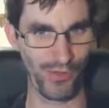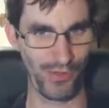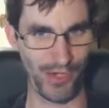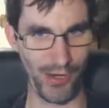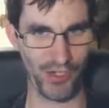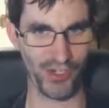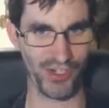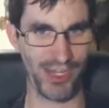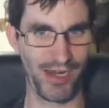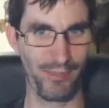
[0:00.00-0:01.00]
You're just
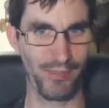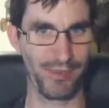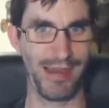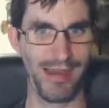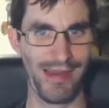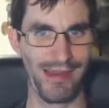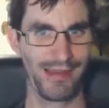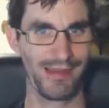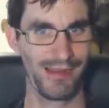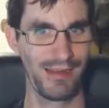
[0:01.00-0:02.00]
kind of playing.
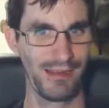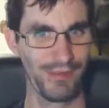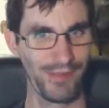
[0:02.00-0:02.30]
So